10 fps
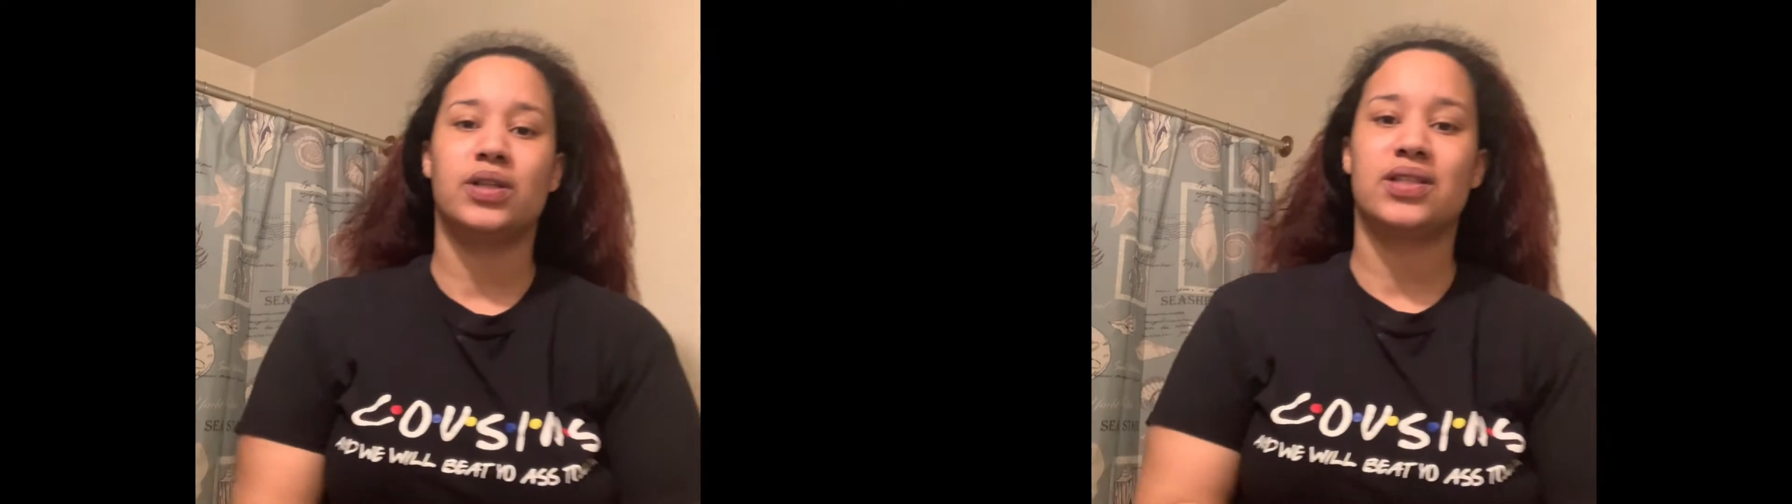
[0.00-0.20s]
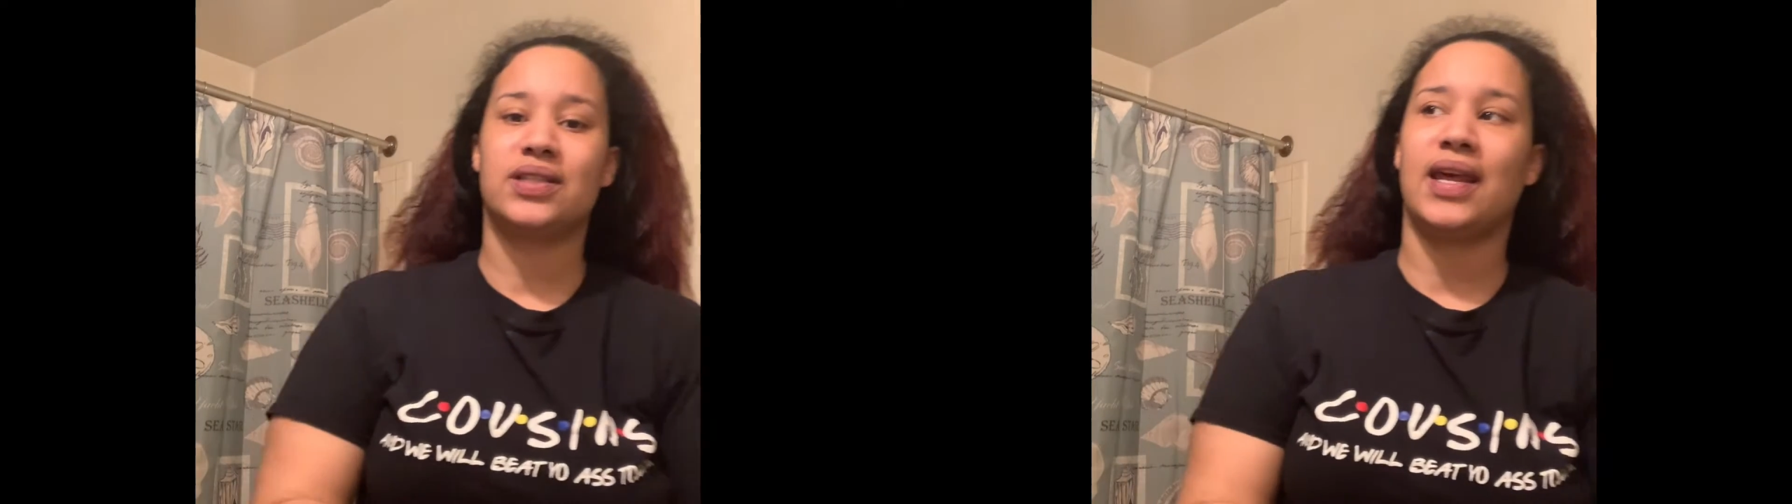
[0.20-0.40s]

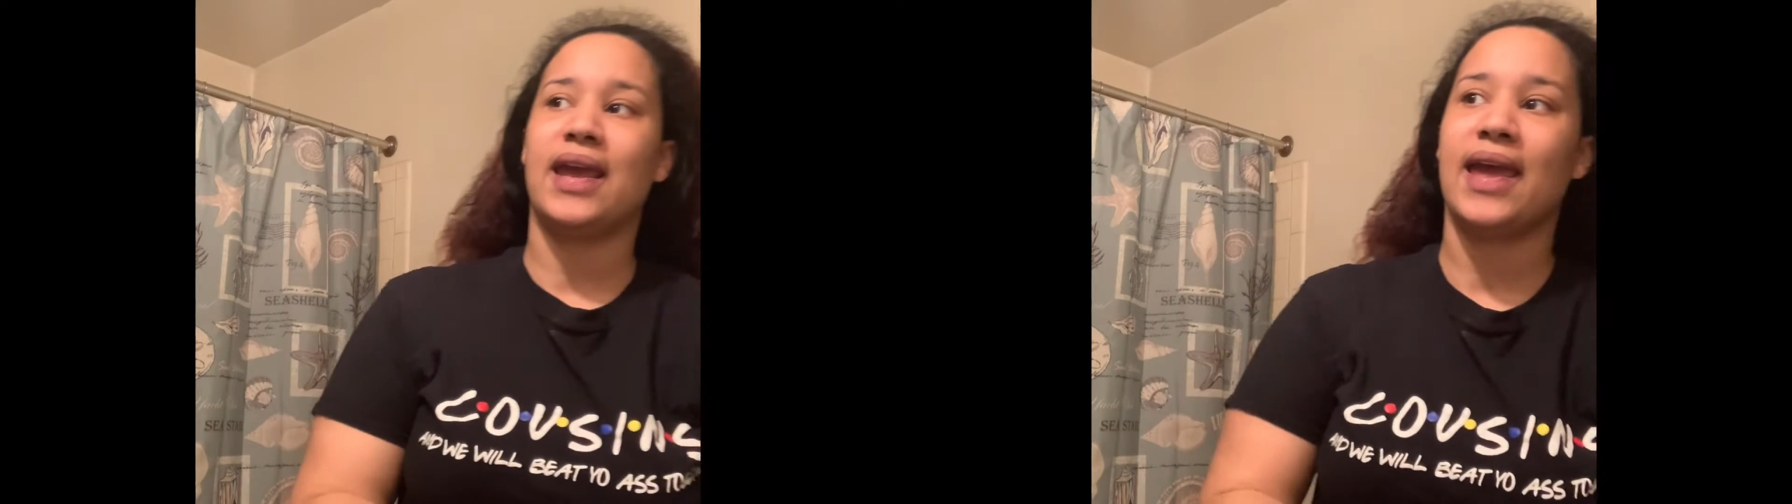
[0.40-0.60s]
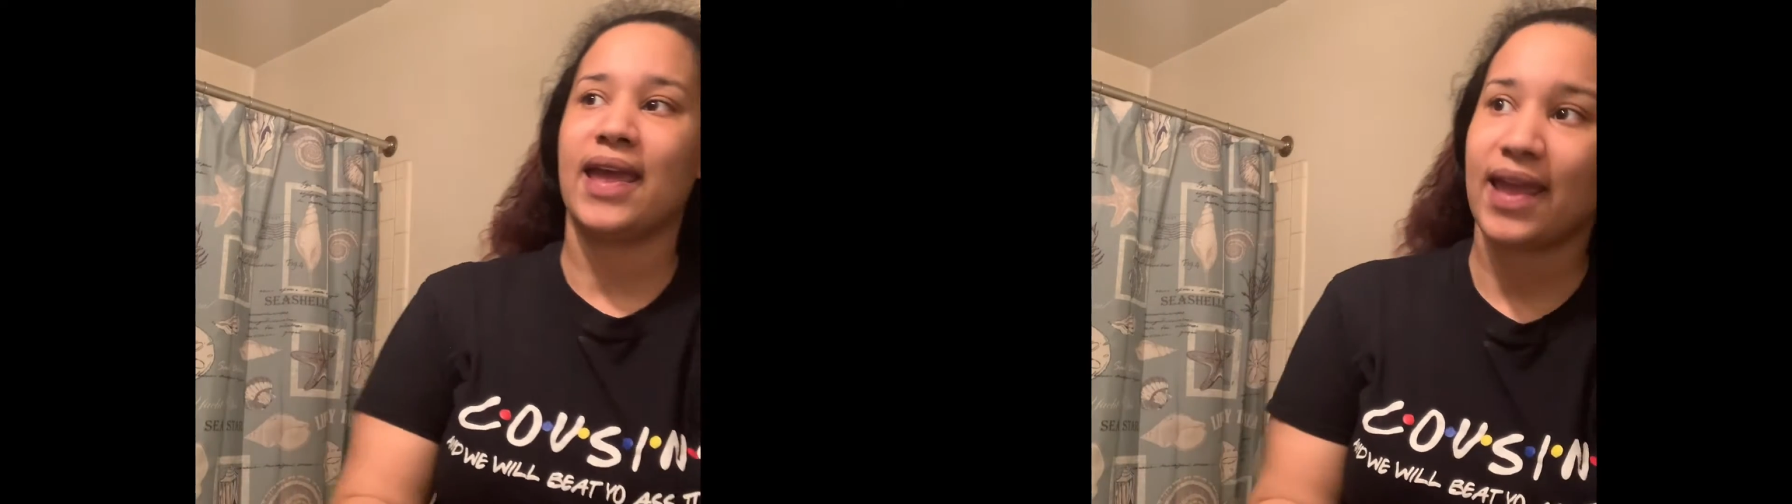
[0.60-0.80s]

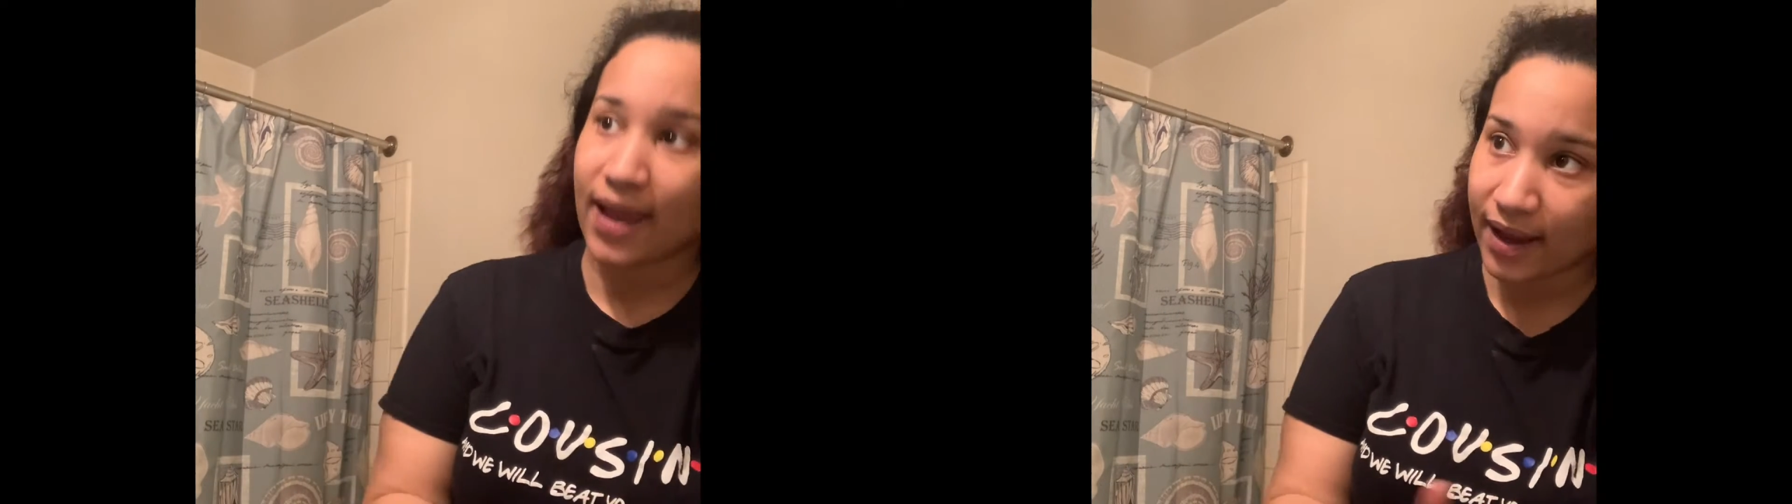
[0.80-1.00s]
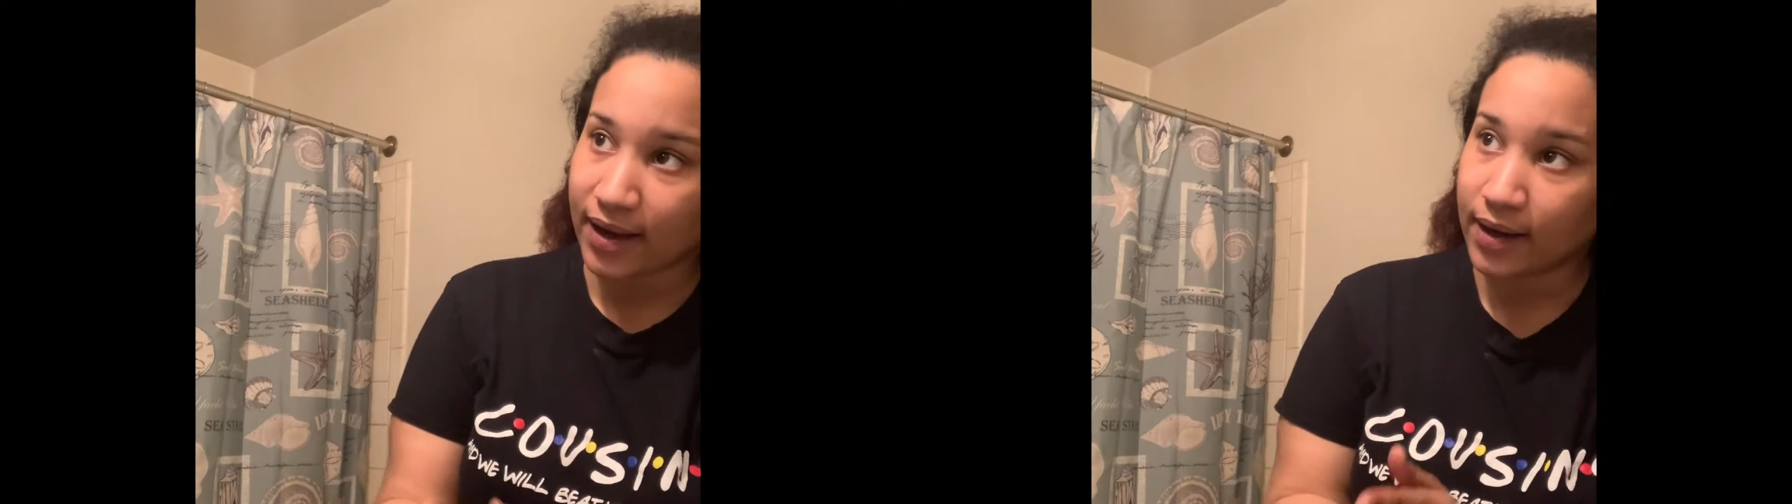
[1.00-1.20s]
stay
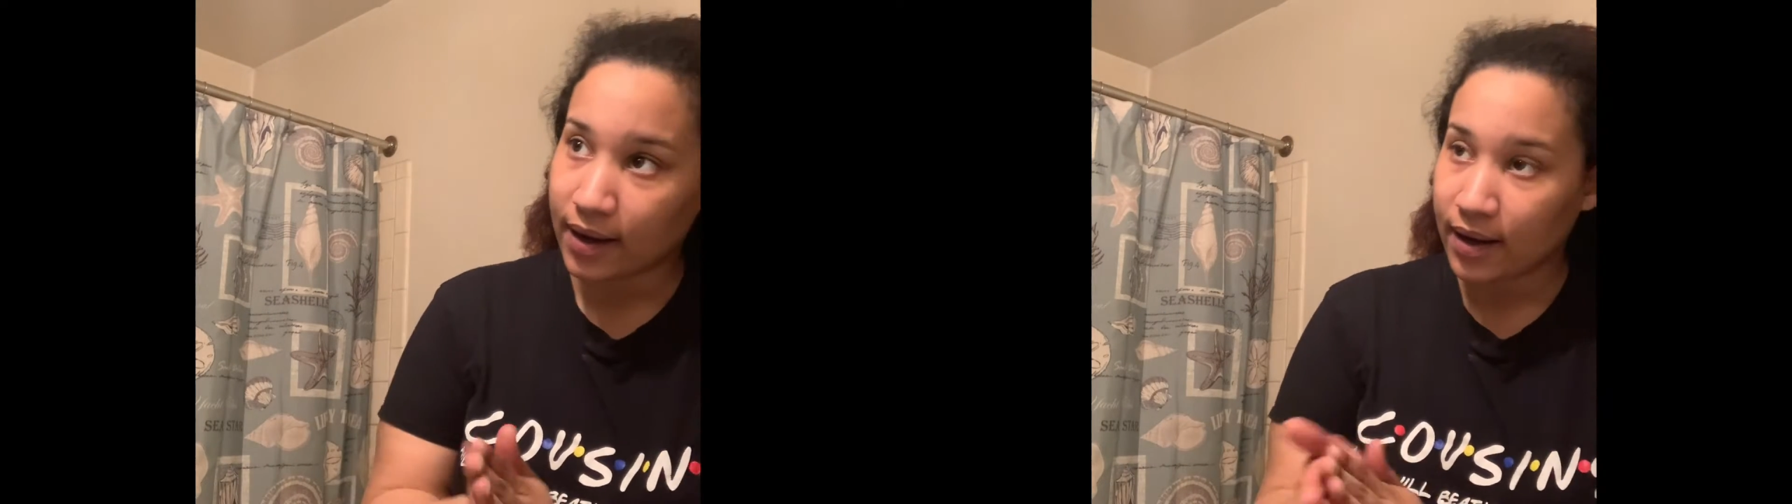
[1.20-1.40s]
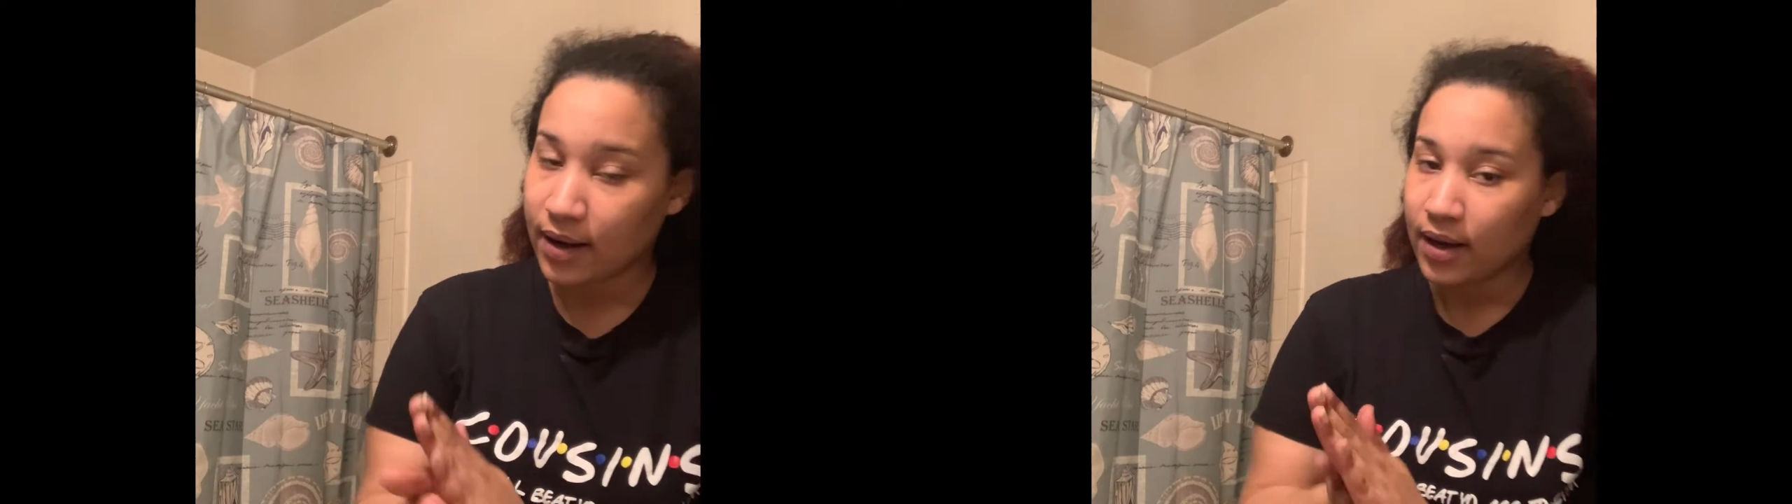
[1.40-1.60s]
ahead